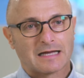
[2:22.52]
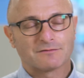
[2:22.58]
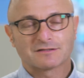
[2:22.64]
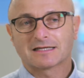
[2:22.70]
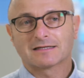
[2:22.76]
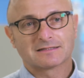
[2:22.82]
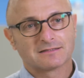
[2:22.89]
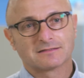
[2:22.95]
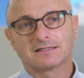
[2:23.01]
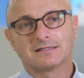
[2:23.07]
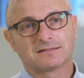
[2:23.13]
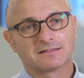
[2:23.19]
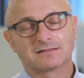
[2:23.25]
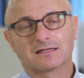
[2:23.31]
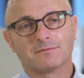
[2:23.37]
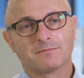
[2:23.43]
Kawasaki
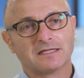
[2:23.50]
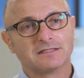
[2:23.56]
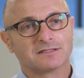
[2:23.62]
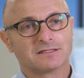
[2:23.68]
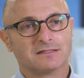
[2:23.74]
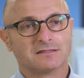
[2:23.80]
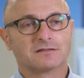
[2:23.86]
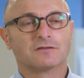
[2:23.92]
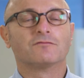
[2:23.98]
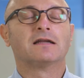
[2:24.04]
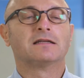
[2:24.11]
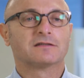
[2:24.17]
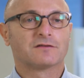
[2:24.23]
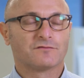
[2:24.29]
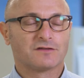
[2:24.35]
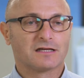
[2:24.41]
disease, as I mentioned, is a
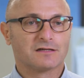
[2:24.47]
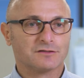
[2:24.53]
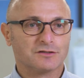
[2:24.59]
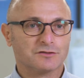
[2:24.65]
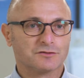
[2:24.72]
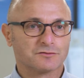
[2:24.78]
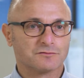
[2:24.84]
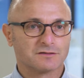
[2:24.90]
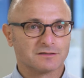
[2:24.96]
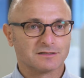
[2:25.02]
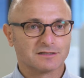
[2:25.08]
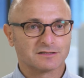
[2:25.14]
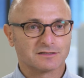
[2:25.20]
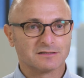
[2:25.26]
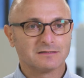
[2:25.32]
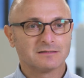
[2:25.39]
relatively unusual
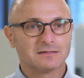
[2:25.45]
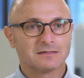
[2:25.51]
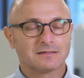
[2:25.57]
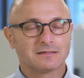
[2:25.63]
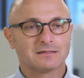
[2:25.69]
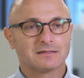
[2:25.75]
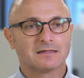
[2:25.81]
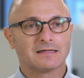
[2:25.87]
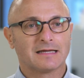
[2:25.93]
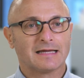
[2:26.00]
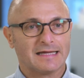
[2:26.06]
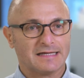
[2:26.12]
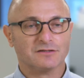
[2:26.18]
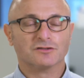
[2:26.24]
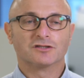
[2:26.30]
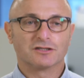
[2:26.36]
condition
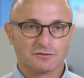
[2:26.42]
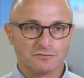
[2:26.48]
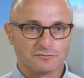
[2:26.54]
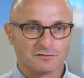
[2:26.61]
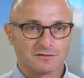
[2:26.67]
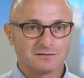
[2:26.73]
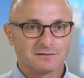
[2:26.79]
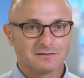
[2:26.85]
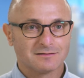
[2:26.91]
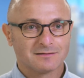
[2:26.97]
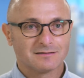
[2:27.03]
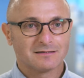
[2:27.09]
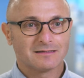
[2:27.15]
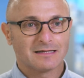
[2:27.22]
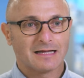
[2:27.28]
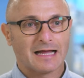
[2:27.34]
in children,
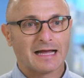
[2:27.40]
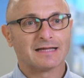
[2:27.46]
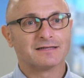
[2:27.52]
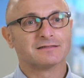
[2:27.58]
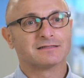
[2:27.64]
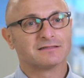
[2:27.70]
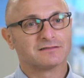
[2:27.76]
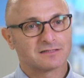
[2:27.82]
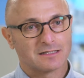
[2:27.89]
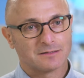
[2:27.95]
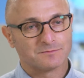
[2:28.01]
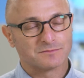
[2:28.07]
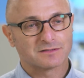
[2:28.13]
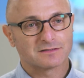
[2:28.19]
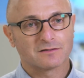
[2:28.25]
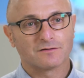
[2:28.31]
and in
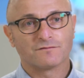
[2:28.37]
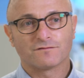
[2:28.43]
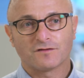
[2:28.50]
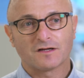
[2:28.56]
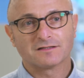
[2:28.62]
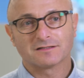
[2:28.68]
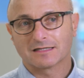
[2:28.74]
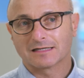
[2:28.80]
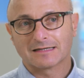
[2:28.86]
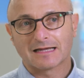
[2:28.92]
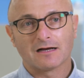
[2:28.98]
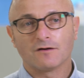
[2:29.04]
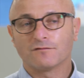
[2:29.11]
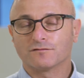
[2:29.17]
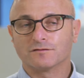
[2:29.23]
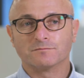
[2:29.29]
terms of funding,
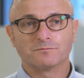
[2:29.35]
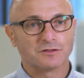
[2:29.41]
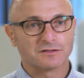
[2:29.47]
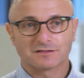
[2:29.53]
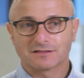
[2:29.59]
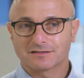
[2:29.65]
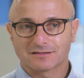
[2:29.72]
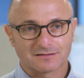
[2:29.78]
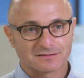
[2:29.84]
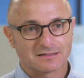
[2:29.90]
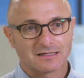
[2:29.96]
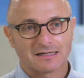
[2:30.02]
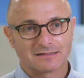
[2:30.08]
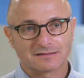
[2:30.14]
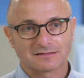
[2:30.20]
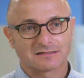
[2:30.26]
that often puts us
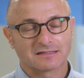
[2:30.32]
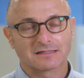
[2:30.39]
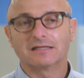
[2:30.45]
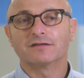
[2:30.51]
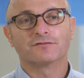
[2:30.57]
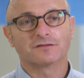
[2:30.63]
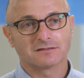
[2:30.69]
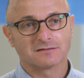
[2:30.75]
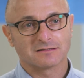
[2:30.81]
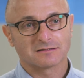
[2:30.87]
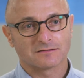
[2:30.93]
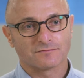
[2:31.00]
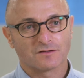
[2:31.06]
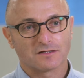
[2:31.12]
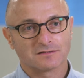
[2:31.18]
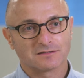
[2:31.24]
at a significant
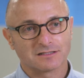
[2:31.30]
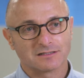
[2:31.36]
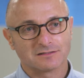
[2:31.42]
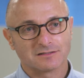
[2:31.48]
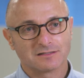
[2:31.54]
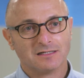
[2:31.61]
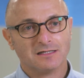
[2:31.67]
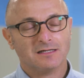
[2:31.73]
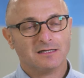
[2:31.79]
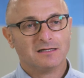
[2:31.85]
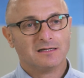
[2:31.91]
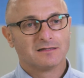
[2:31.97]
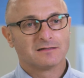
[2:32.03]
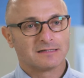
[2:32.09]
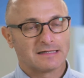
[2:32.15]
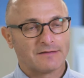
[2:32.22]
disadvantage.
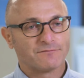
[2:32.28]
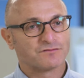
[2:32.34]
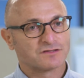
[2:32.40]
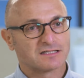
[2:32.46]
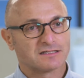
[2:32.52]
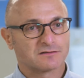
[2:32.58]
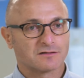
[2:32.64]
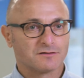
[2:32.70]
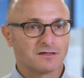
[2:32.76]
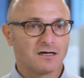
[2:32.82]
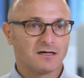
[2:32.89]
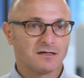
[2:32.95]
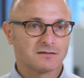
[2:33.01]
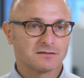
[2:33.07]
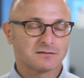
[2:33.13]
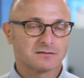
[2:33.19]
The emphasis on
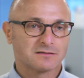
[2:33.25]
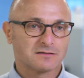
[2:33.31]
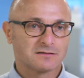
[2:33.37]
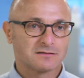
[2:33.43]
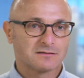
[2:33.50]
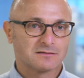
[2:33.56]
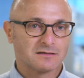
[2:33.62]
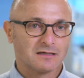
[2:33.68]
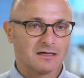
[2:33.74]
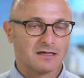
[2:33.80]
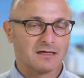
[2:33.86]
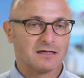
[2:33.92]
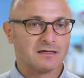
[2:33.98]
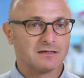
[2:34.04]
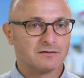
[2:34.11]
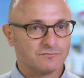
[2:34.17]
heart
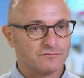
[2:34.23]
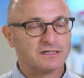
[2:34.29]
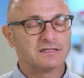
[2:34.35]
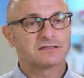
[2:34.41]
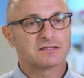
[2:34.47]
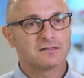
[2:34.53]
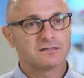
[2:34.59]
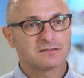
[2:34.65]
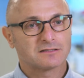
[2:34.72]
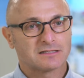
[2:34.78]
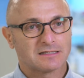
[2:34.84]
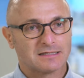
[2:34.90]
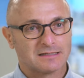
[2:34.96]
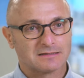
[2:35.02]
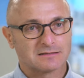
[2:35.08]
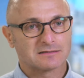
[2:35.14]
research
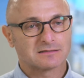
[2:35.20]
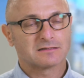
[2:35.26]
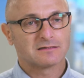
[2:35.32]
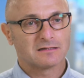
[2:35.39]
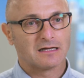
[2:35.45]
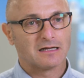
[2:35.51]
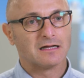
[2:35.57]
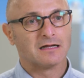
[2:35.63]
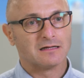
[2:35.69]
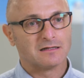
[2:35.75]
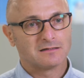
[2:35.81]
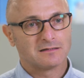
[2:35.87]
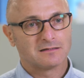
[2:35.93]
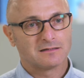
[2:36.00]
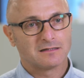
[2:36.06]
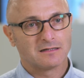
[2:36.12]
is
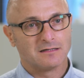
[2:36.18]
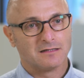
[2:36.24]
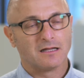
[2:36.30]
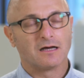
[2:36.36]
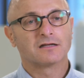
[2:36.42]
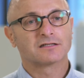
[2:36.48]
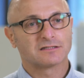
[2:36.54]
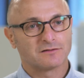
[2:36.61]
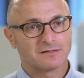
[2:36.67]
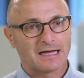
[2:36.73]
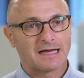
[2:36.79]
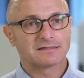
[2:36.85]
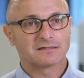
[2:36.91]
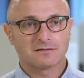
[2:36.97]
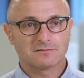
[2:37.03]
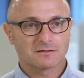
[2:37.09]
largely on
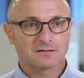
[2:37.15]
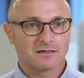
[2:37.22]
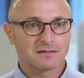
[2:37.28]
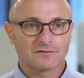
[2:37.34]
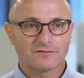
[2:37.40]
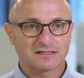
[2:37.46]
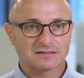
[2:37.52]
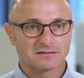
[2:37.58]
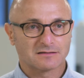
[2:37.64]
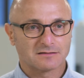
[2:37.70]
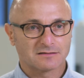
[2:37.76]
adult cardiovascular